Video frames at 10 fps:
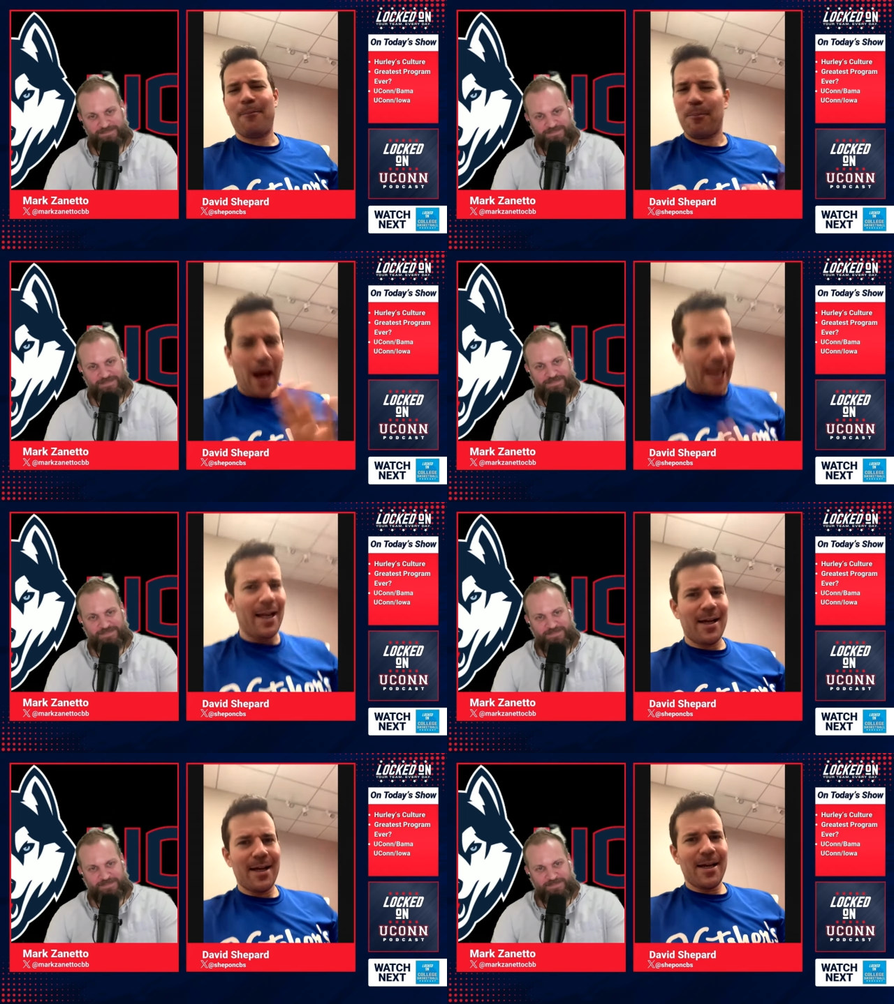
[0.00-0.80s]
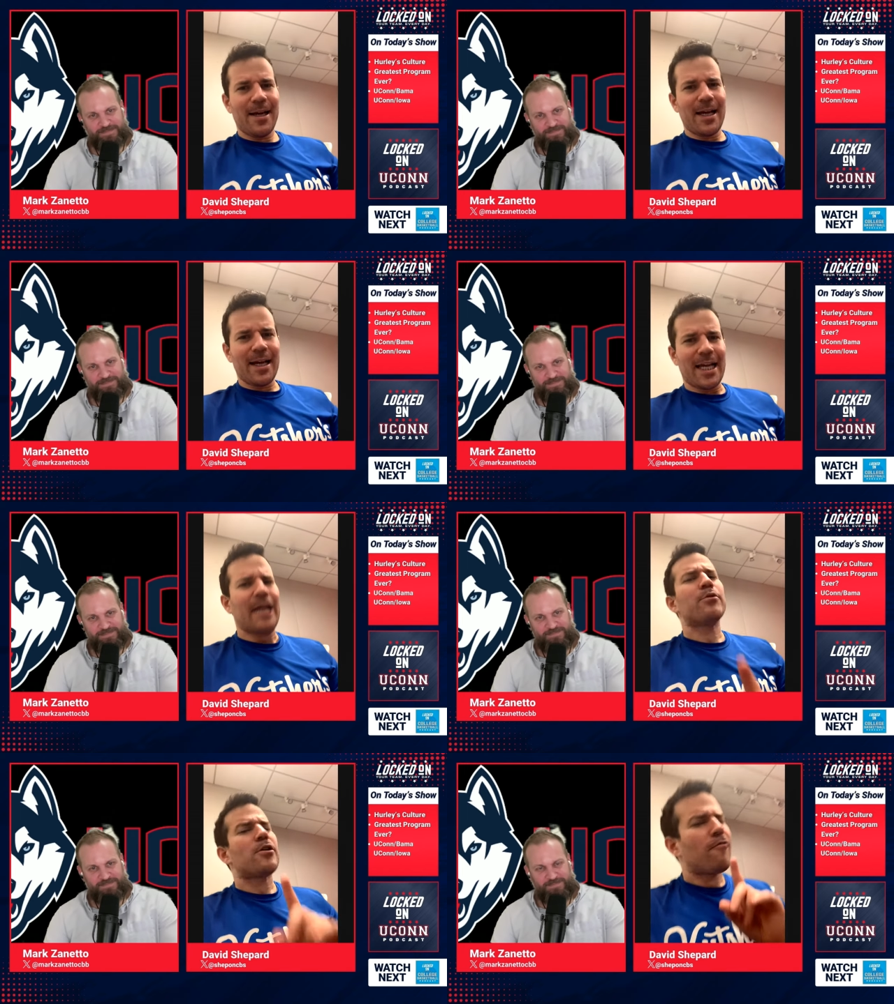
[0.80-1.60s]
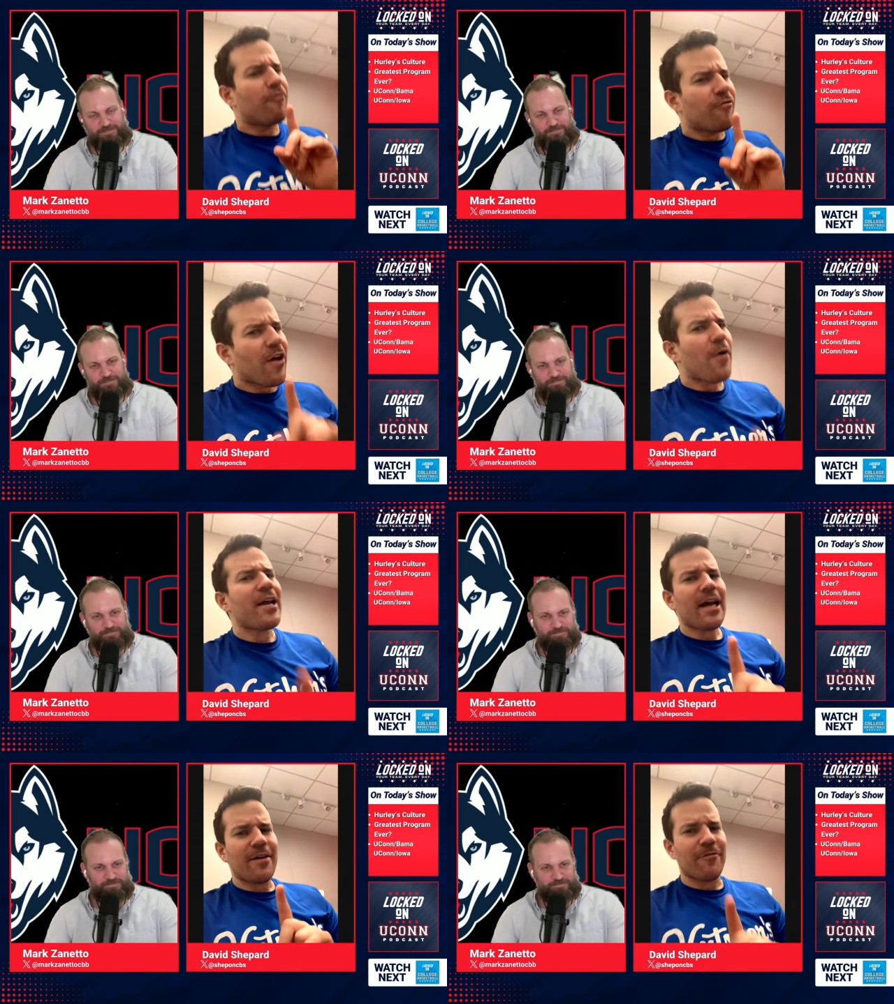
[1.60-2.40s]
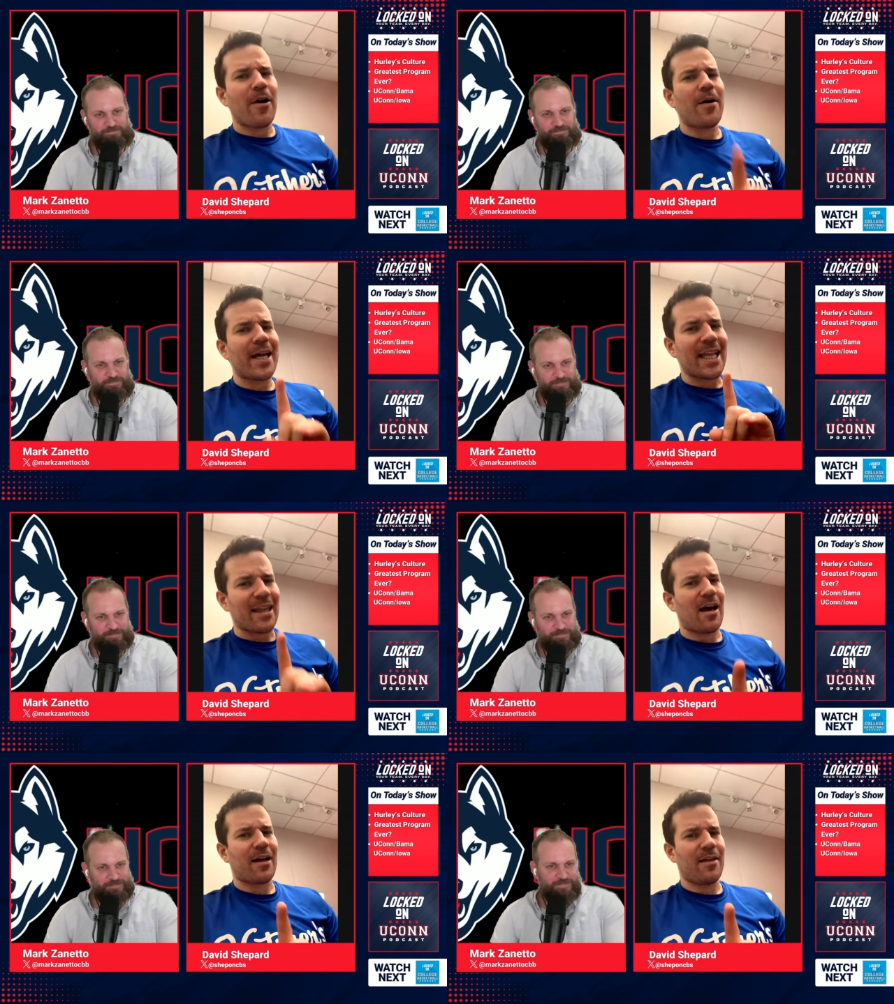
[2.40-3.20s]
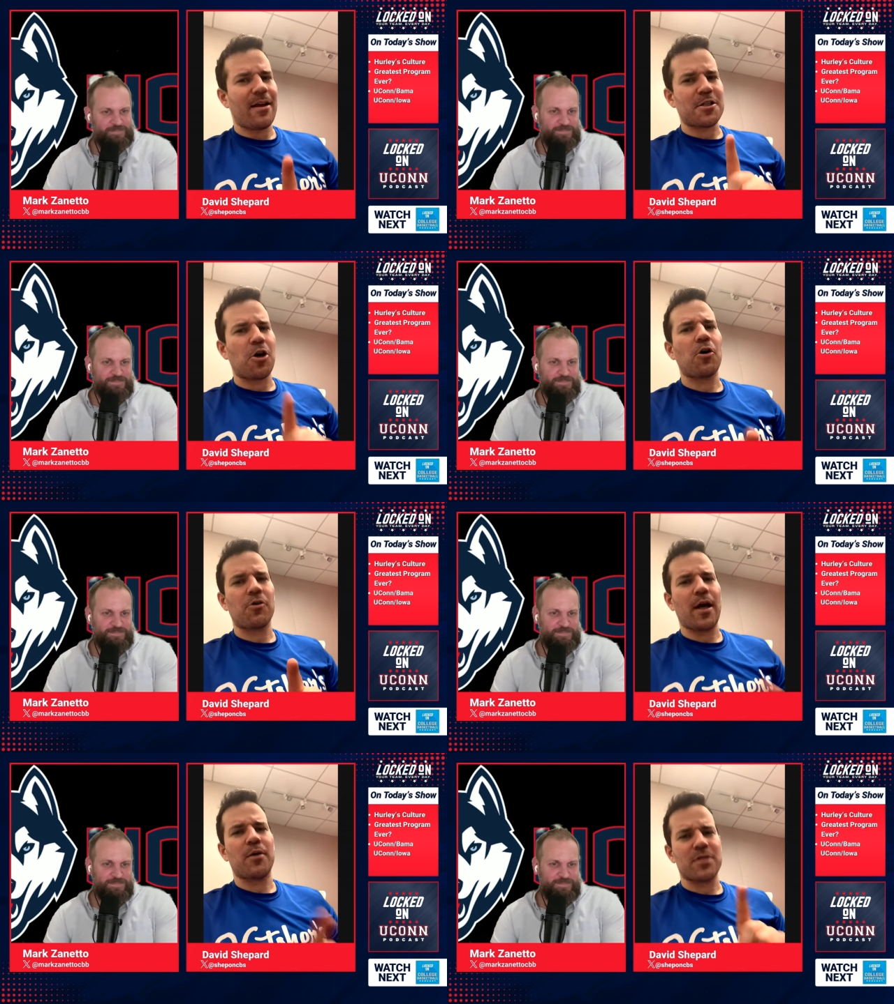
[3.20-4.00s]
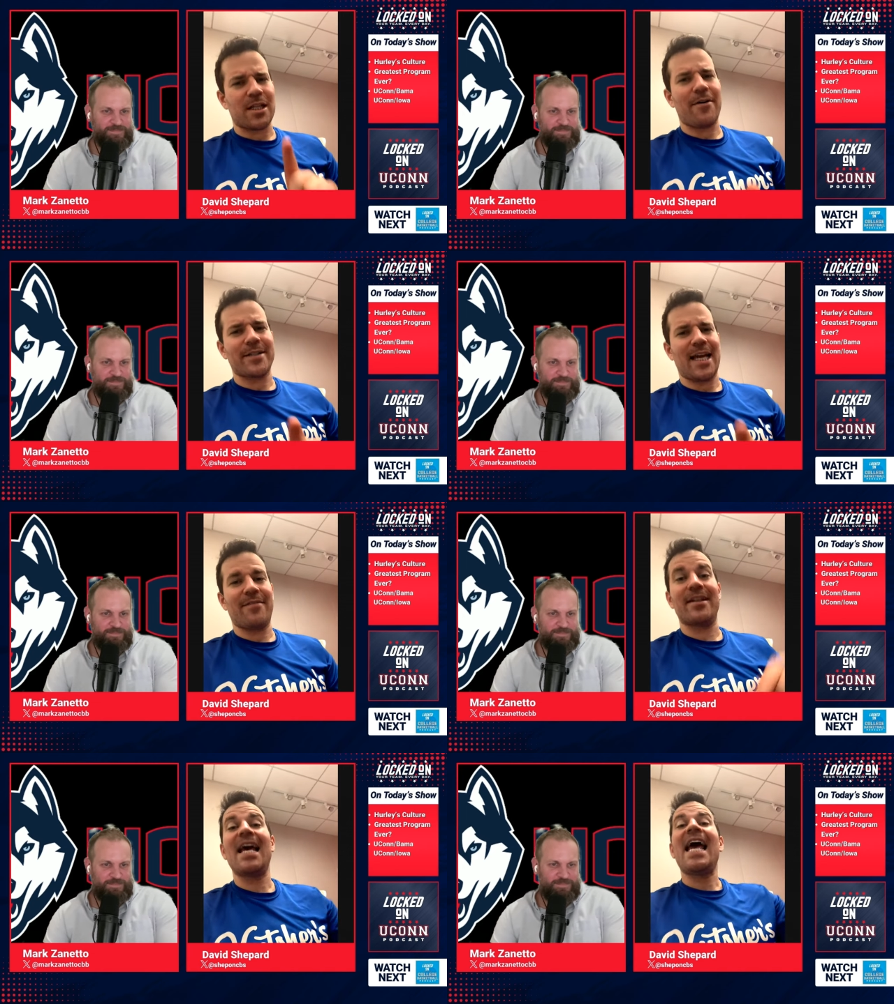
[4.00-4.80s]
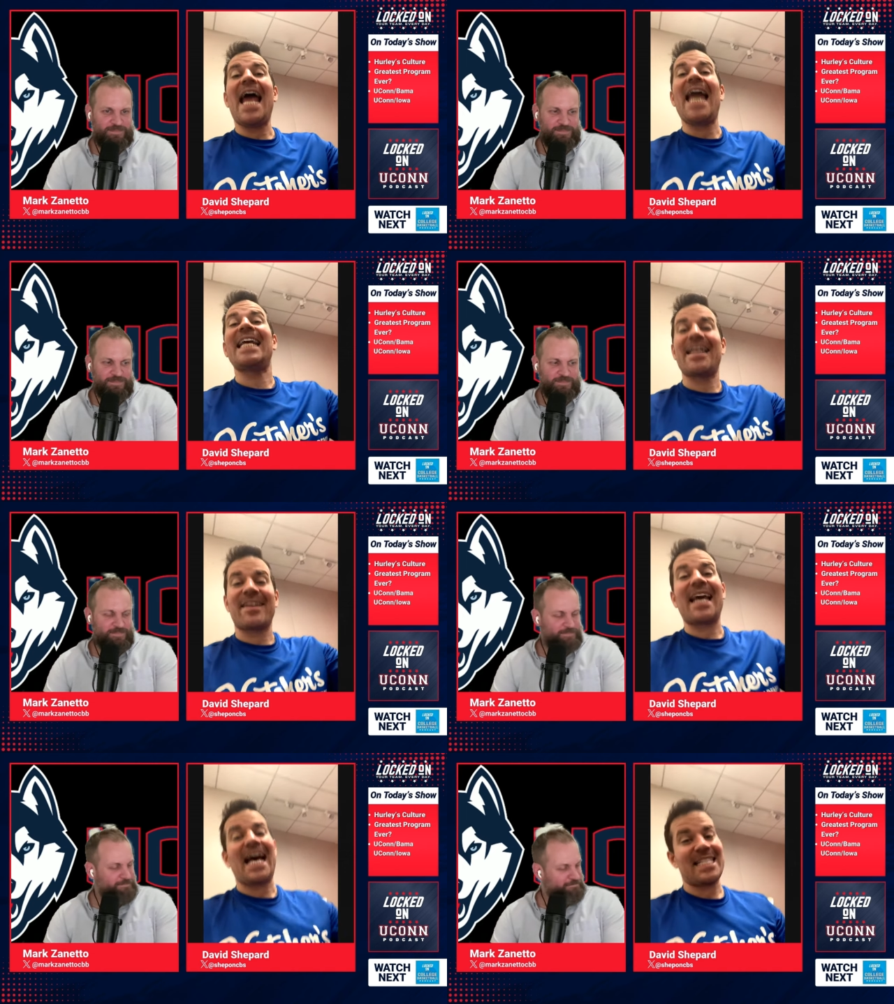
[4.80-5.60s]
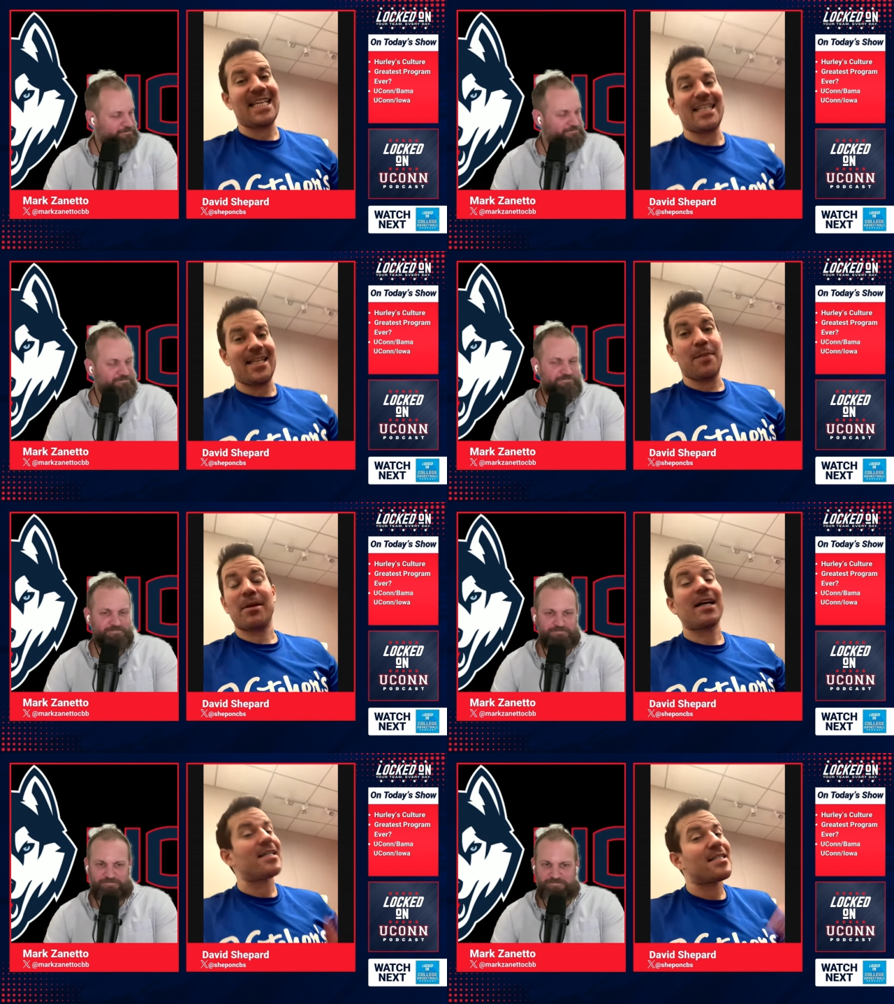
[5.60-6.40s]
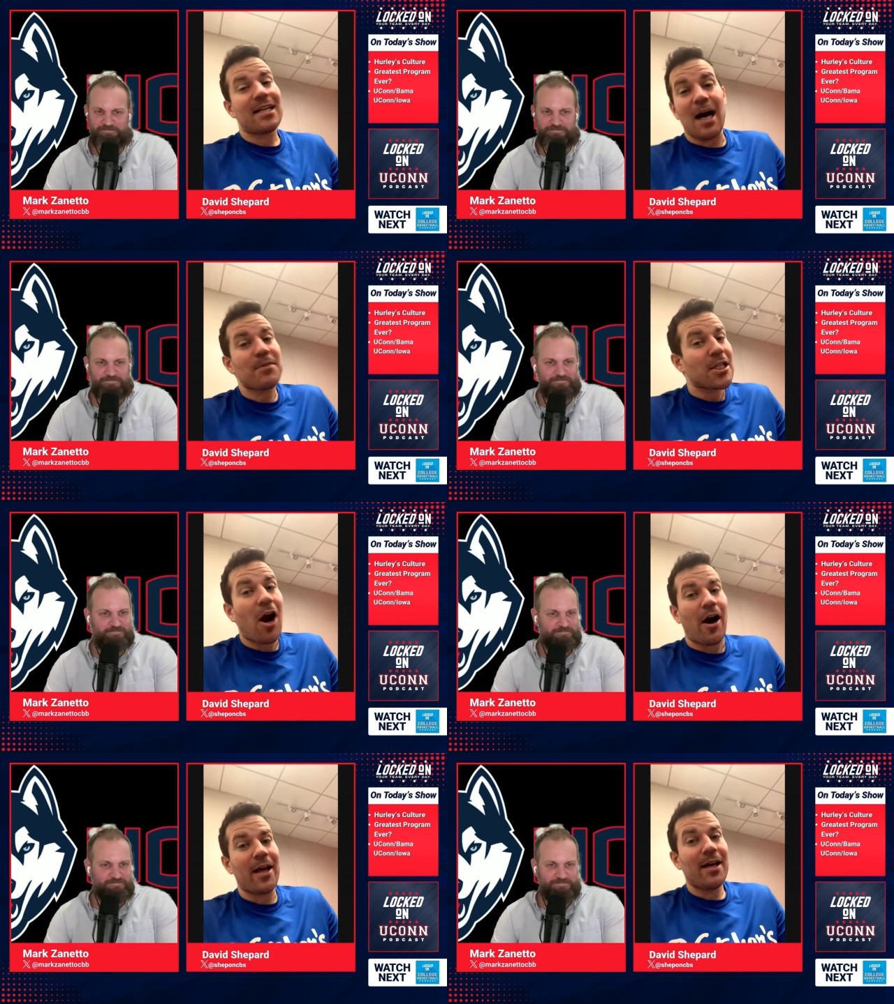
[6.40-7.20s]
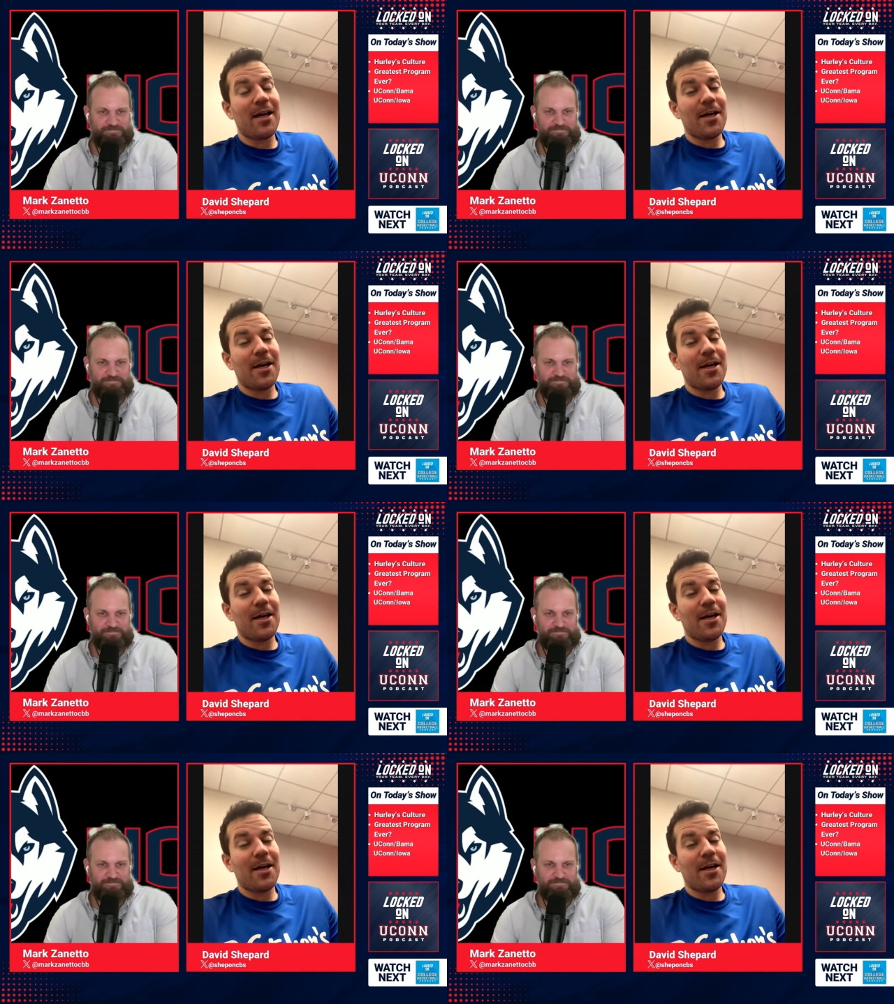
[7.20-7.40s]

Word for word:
Speaker 1: But he was very, very lucky that his co-creator was Larry David and he had the cast that he did. Because I'm sorry,